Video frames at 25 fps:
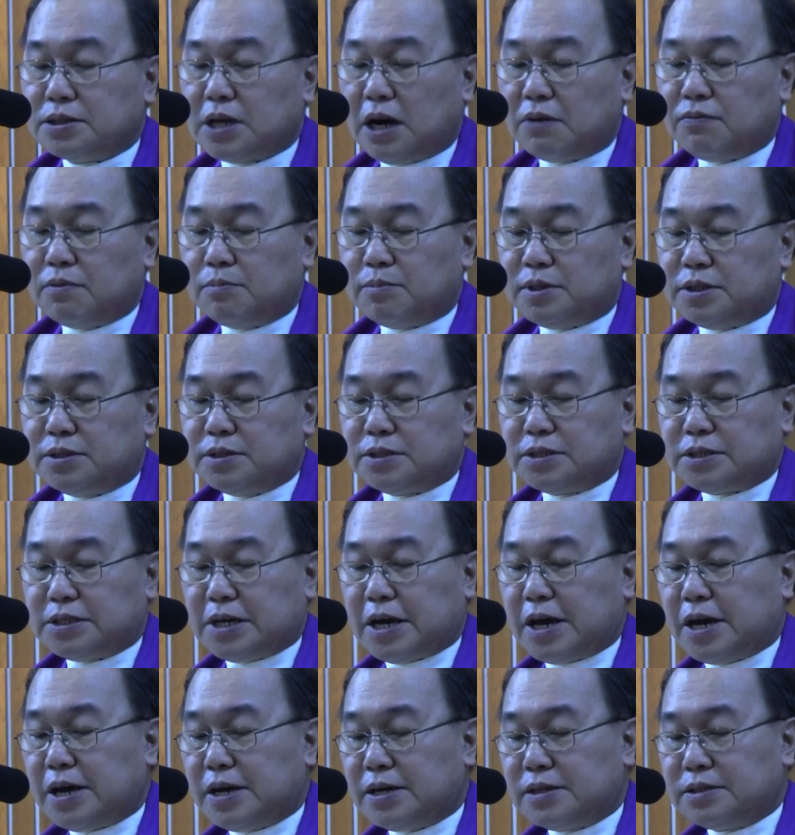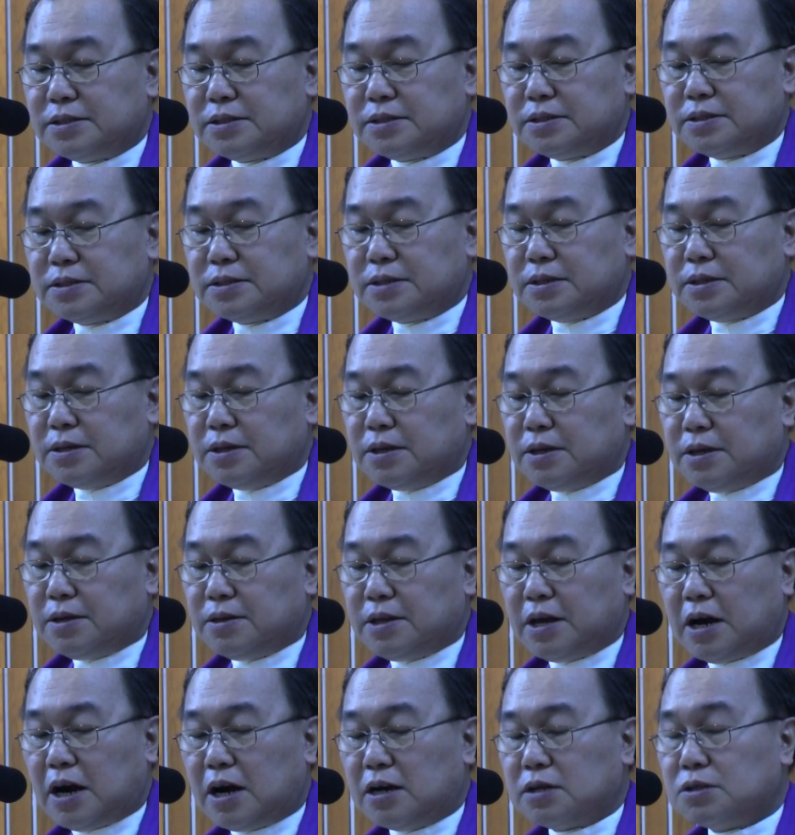government says
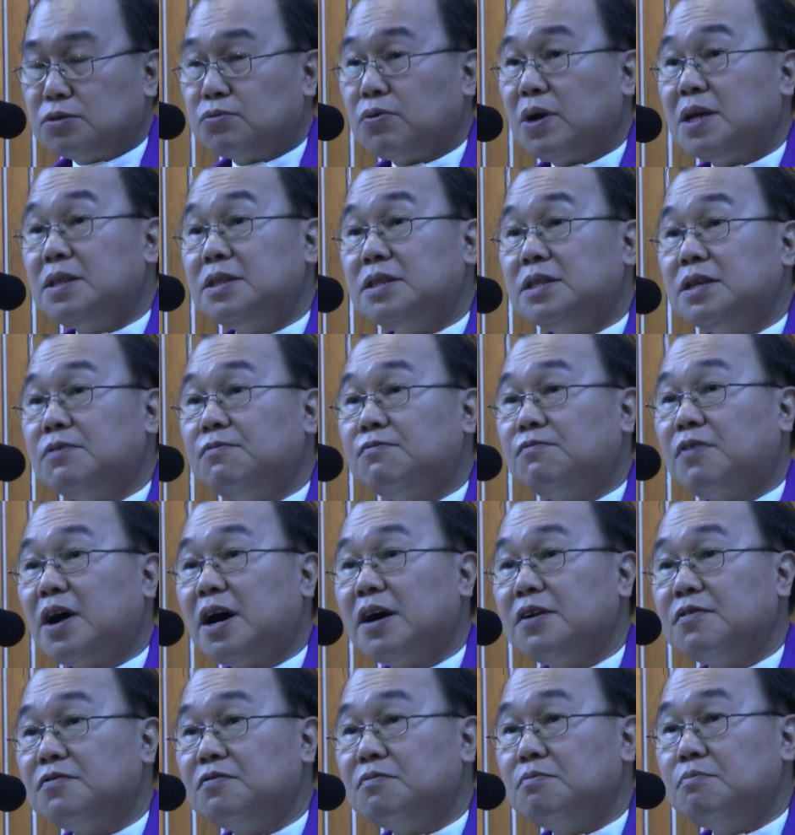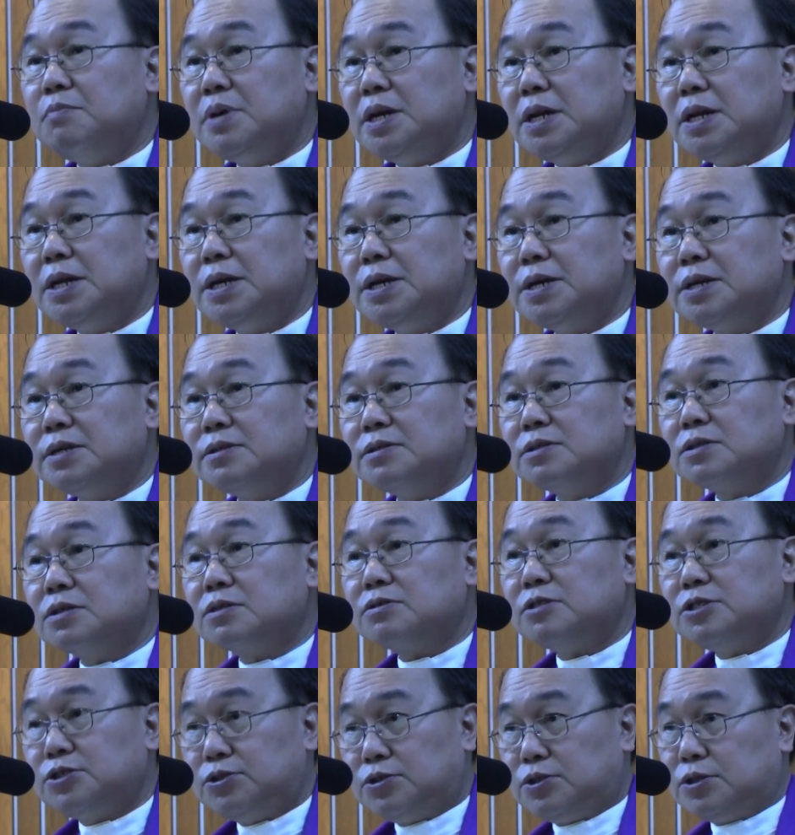there are 25 million
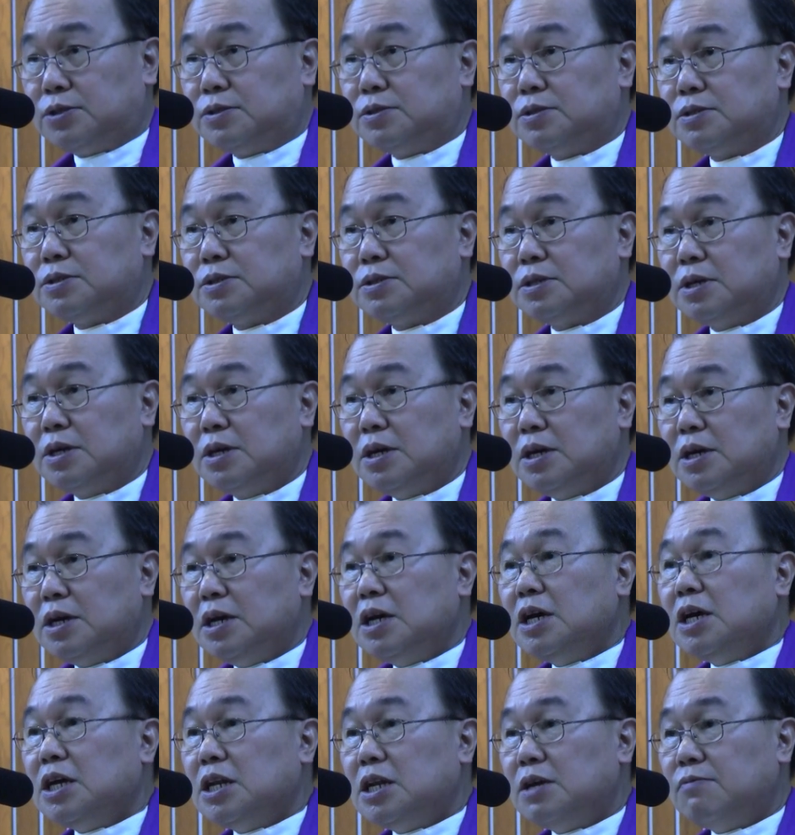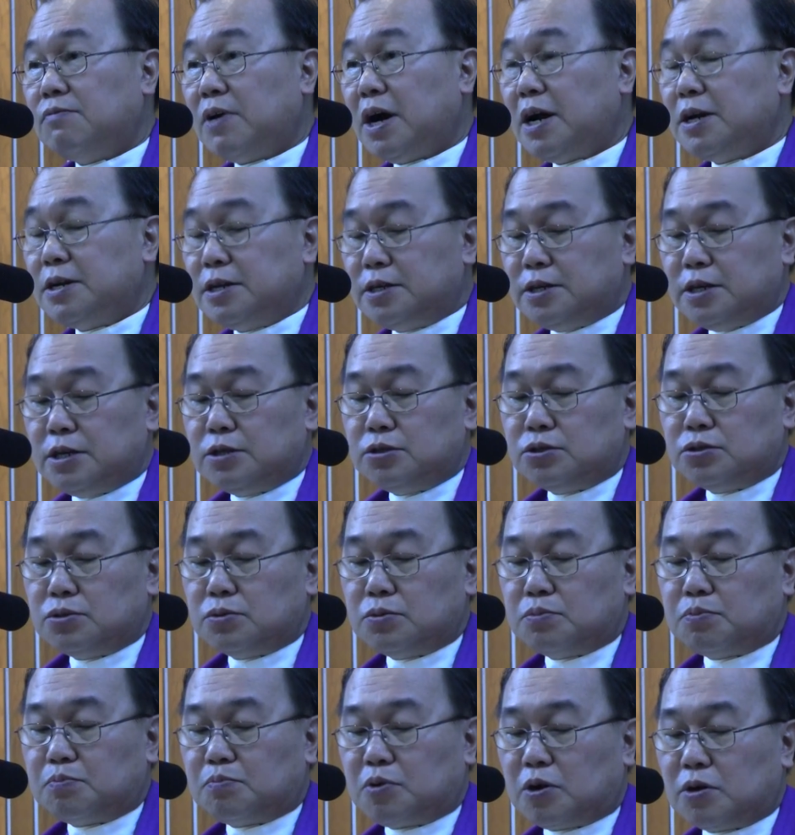Christians, divided
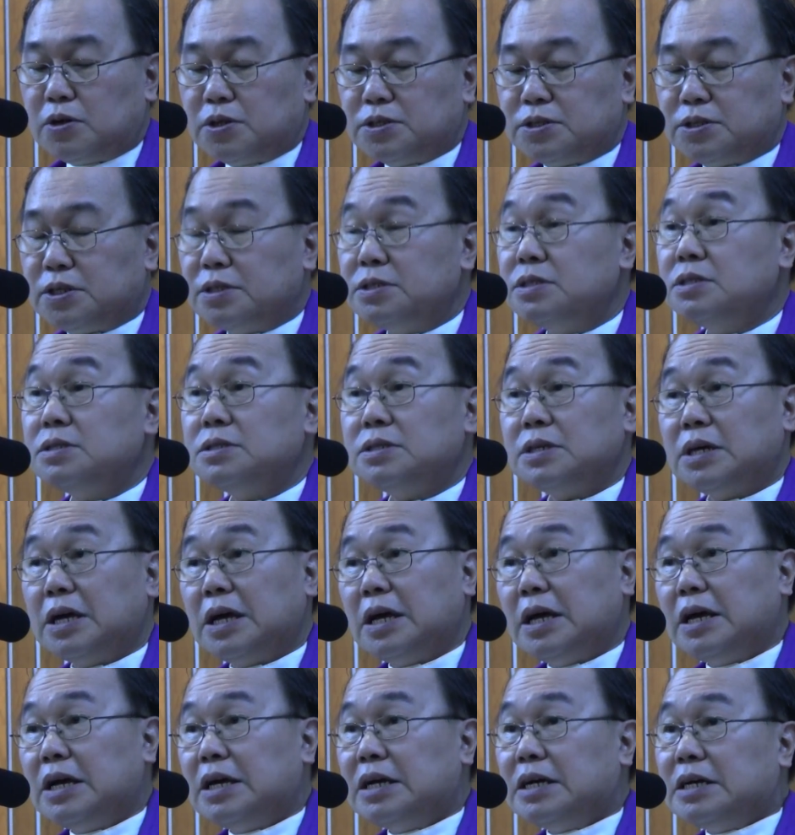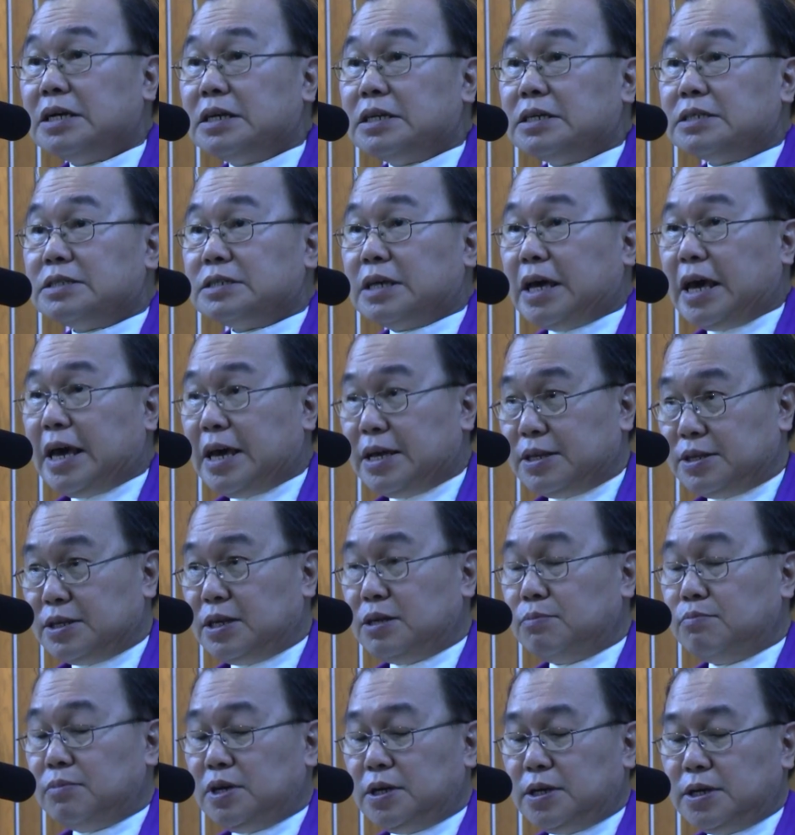into Protestants,
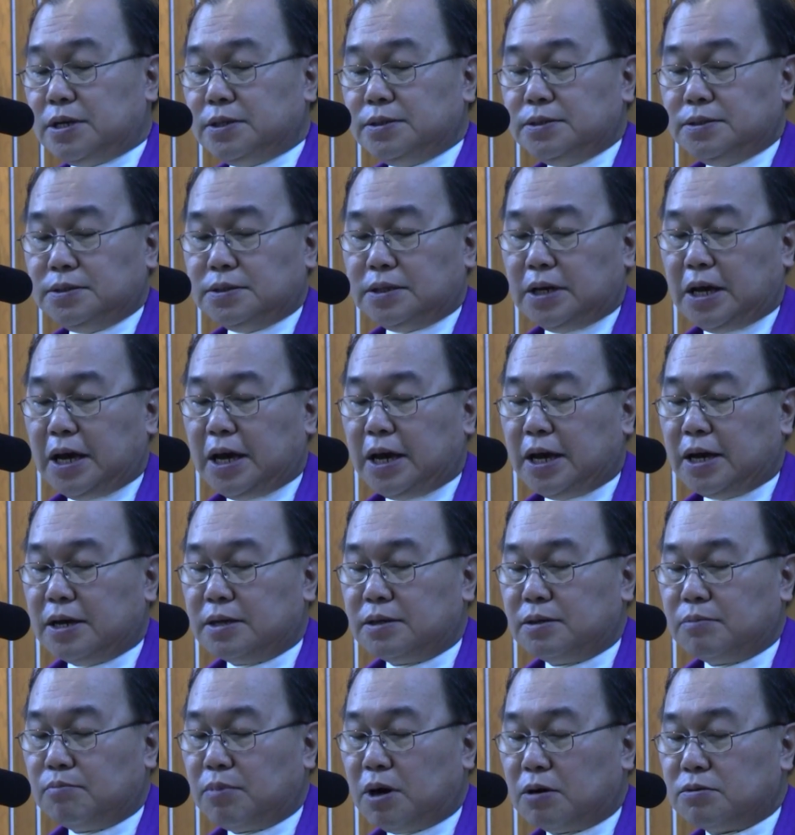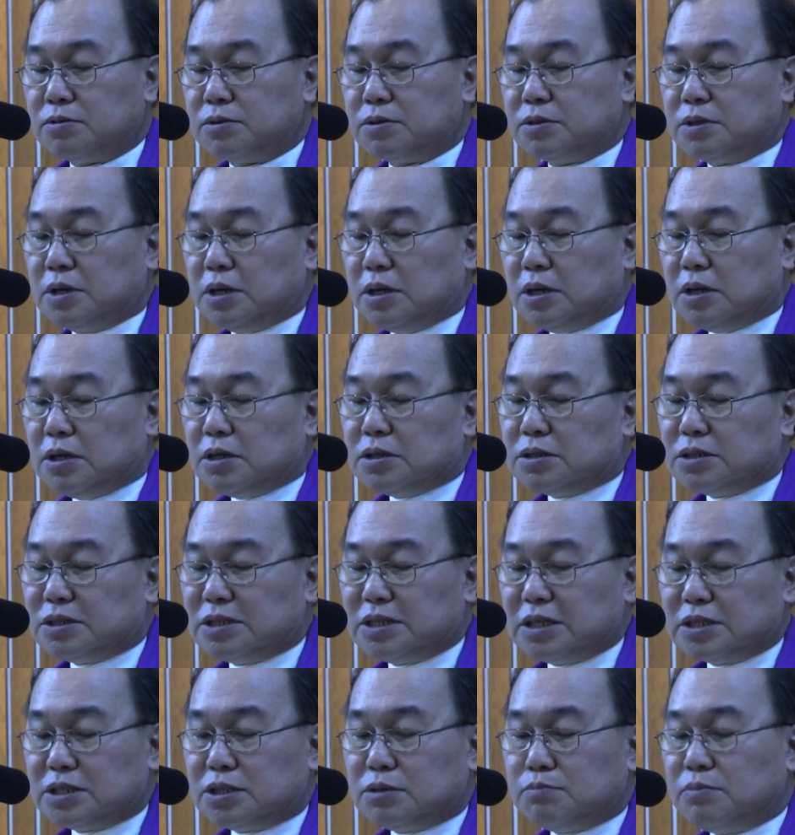18 million, and about
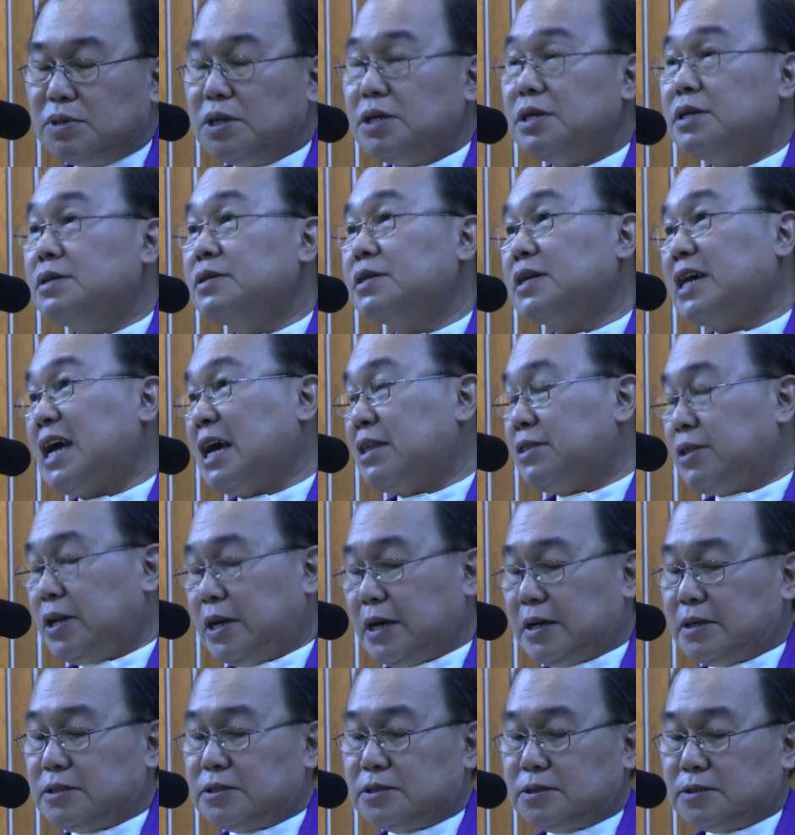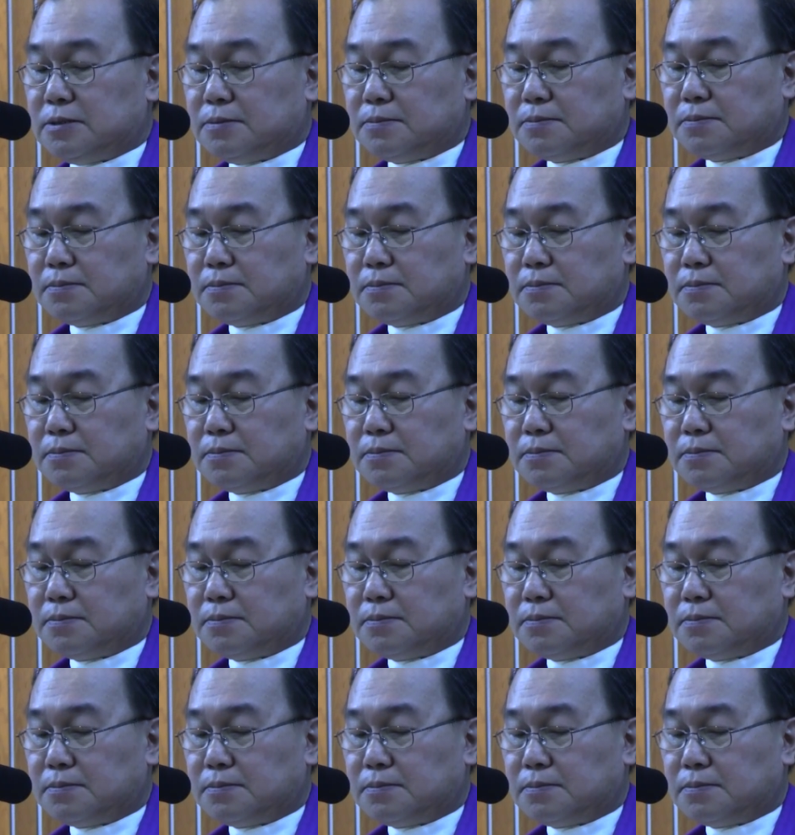6 million Catholics.